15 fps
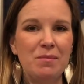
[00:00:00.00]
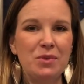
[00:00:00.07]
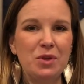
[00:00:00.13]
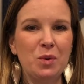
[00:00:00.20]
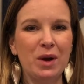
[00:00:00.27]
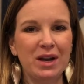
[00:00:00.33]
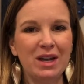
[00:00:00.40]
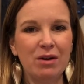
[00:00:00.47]
you
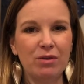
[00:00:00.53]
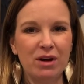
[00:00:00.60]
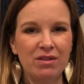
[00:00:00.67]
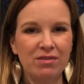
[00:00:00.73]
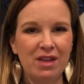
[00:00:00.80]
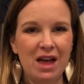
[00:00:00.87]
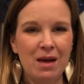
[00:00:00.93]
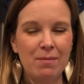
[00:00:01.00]
want to get rid
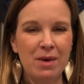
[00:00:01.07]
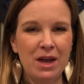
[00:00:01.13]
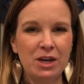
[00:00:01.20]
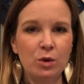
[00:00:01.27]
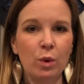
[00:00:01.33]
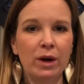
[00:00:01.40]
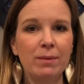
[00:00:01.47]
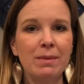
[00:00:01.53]
of them, and
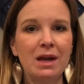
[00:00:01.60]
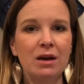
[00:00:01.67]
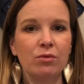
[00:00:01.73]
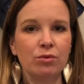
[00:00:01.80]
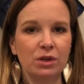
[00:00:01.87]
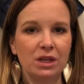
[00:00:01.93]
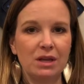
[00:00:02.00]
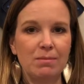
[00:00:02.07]
you want to make a
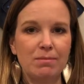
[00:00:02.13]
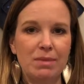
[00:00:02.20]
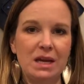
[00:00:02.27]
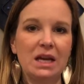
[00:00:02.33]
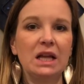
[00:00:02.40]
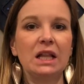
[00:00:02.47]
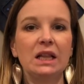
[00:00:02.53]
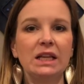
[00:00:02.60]
really
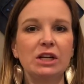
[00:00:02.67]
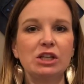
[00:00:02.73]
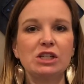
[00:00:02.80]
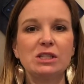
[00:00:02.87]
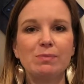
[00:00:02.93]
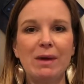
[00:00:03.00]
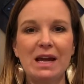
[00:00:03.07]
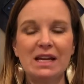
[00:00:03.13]
big clear
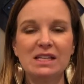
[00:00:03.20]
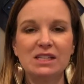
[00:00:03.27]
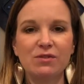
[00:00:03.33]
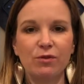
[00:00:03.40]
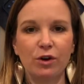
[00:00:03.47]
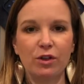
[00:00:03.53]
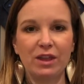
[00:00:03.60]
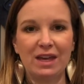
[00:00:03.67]
space
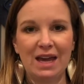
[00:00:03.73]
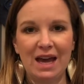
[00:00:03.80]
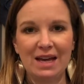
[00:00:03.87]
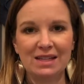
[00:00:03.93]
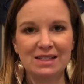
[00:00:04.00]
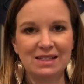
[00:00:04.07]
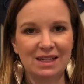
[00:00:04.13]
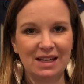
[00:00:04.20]
for the
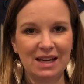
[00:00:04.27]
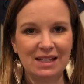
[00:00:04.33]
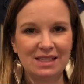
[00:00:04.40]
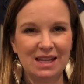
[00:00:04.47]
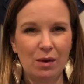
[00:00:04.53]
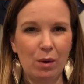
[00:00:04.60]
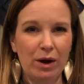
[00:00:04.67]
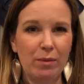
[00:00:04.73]
guests in case
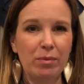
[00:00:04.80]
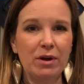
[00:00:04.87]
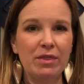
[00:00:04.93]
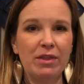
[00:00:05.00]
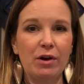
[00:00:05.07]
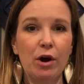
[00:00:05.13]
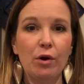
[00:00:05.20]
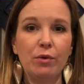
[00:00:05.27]
they want to put
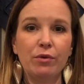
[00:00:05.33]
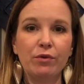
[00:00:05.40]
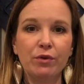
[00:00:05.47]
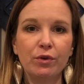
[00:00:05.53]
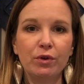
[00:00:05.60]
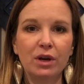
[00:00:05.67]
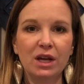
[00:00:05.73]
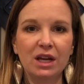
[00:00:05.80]
their own
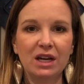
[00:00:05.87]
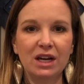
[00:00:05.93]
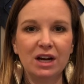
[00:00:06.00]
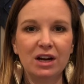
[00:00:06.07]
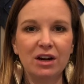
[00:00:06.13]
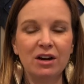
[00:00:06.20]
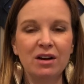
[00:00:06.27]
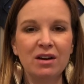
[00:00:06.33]
food in
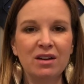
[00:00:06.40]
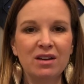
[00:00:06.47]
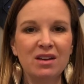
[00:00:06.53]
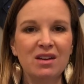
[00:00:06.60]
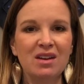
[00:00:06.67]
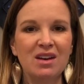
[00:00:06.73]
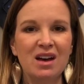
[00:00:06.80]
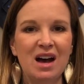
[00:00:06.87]
here.
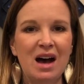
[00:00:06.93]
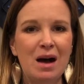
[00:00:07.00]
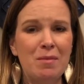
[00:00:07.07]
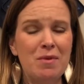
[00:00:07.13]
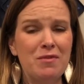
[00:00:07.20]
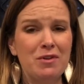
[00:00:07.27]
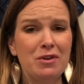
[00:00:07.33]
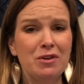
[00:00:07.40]

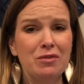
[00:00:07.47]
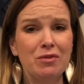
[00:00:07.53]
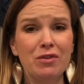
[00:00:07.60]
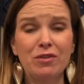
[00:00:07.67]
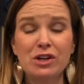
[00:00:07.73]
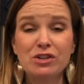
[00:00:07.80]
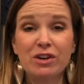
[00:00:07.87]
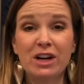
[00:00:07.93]
If your
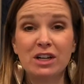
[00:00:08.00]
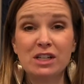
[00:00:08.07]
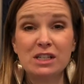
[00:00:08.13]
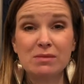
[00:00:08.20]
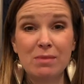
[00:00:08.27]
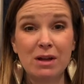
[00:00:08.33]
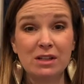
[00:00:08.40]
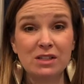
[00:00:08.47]
refrigerator
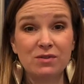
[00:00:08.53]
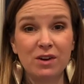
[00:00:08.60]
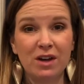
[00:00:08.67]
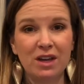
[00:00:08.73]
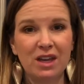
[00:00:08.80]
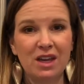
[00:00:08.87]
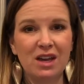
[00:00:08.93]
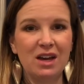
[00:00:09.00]
smells
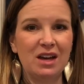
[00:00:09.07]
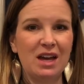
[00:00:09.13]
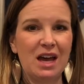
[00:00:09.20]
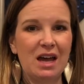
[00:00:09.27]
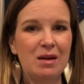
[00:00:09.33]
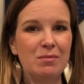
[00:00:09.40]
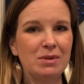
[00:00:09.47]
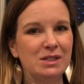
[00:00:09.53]
funky,
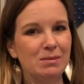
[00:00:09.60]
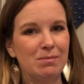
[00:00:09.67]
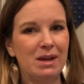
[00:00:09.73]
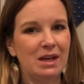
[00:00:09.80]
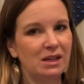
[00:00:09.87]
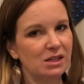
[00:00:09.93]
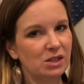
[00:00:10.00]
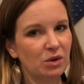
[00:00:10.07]
again, put some
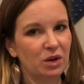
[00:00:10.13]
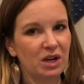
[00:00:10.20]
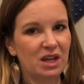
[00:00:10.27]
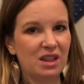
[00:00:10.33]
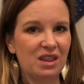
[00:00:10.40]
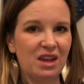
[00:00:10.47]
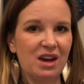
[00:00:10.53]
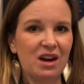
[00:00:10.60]
baking
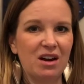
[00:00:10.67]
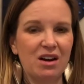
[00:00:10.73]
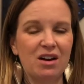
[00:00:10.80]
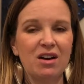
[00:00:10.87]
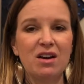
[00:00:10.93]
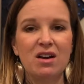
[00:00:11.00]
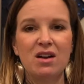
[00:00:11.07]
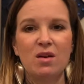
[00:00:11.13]
soda in
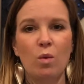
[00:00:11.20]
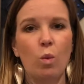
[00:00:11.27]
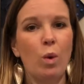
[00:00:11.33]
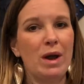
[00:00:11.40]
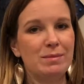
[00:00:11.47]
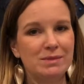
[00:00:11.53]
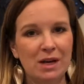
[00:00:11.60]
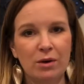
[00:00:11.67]
there,
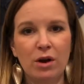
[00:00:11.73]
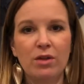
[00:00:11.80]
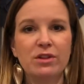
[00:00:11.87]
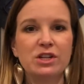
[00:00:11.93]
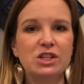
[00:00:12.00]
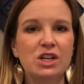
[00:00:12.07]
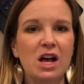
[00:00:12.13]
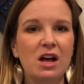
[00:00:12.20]
wipe down all the
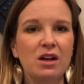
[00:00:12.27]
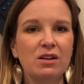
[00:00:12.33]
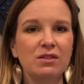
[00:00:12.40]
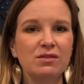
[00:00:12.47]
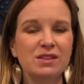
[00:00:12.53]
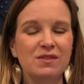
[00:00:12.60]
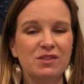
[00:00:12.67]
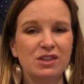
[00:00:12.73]

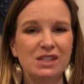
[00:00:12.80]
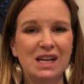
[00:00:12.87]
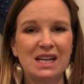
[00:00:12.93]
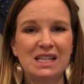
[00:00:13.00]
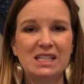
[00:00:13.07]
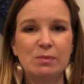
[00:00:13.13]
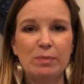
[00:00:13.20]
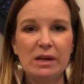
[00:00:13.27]
shelves if there's any
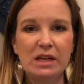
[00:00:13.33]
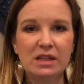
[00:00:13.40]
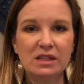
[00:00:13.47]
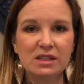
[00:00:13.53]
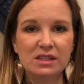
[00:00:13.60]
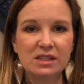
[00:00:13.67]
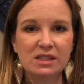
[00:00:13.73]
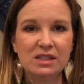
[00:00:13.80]

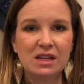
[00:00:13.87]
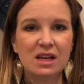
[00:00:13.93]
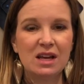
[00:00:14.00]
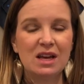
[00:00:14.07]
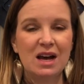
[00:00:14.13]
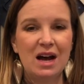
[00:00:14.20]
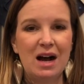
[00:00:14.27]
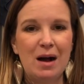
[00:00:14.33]
spills.
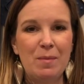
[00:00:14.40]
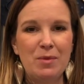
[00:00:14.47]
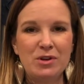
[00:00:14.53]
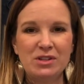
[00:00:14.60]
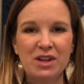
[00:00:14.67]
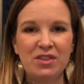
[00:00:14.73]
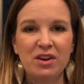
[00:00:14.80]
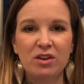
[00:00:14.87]
There's
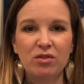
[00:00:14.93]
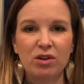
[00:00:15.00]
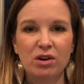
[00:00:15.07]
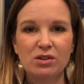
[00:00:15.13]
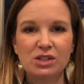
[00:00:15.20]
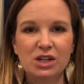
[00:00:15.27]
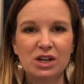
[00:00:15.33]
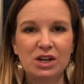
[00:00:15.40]
nothing
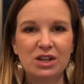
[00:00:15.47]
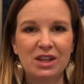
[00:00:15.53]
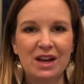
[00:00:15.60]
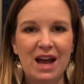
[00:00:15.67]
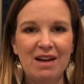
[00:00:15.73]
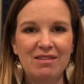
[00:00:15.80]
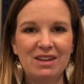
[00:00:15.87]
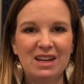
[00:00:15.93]
grosser than
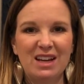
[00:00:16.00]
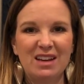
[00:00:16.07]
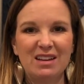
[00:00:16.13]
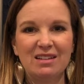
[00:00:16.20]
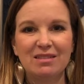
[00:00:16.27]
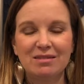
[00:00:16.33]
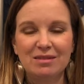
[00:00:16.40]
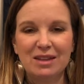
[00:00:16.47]
having
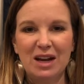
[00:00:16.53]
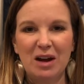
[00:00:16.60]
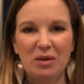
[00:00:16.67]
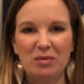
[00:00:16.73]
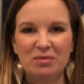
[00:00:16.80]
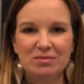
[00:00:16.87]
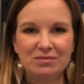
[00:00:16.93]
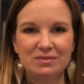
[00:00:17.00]
to,
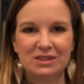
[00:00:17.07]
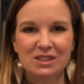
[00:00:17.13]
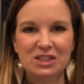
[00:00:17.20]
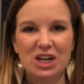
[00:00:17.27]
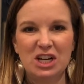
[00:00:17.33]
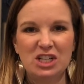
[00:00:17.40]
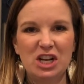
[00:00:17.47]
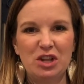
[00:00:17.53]

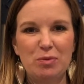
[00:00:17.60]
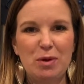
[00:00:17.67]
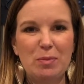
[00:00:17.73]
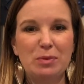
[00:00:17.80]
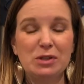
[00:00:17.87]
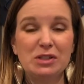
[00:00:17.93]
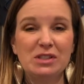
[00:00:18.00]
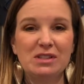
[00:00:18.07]
touch other
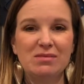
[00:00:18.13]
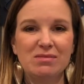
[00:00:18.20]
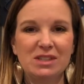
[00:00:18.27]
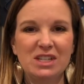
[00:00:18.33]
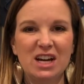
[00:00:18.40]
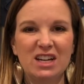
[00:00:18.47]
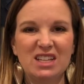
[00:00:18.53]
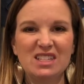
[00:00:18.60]
people's
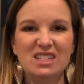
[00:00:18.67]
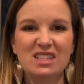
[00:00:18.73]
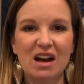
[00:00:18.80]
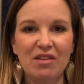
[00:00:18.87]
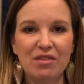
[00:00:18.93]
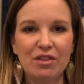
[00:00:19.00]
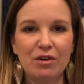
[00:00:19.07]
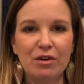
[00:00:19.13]
yucky
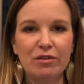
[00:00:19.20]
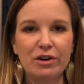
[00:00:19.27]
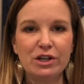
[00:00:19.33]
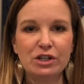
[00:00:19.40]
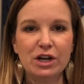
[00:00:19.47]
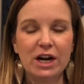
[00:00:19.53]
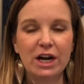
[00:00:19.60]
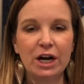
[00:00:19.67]
stuff in the
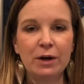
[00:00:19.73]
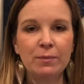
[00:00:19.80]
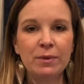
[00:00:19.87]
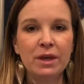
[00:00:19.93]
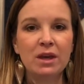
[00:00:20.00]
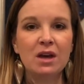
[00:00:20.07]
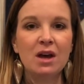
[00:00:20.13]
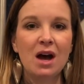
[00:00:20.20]
refrigerator.
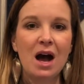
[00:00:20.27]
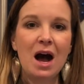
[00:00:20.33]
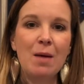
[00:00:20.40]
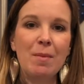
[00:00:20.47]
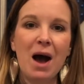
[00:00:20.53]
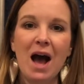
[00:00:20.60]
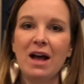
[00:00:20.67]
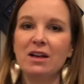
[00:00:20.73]

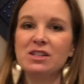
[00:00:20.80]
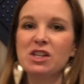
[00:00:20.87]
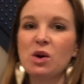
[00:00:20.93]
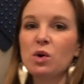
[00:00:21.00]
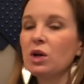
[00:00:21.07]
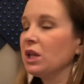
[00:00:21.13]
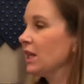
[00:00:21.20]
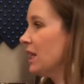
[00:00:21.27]
I
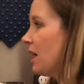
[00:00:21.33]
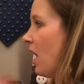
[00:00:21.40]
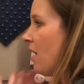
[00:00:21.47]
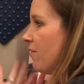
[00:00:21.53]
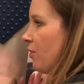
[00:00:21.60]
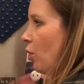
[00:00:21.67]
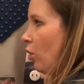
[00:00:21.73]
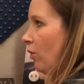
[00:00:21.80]
also clean
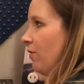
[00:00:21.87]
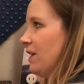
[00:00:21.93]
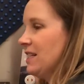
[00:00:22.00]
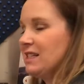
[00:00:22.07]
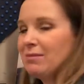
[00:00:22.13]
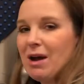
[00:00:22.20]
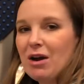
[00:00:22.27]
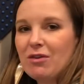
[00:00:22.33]
off the whole
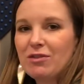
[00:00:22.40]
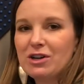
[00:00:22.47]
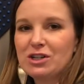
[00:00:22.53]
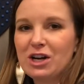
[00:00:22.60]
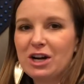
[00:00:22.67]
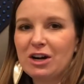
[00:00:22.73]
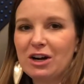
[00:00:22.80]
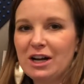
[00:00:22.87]
face of my
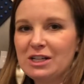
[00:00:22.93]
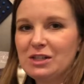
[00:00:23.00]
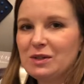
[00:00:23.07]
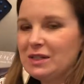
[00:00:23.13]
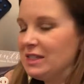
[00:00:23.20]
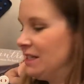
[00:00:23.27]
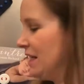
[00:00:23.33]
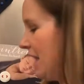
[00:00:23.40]
refrigerator. As you
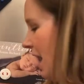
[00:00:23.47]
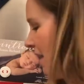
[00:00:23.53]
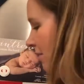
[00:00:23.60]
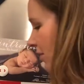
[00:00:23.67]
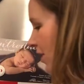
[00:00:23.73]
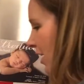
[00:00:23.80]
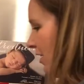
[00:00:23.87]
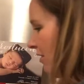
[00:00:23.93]
can see, I have
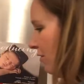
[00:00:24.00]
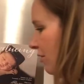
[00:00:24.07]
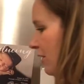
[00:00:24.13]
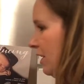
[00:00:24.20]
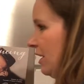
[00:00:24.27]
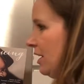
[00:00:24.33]
a lot of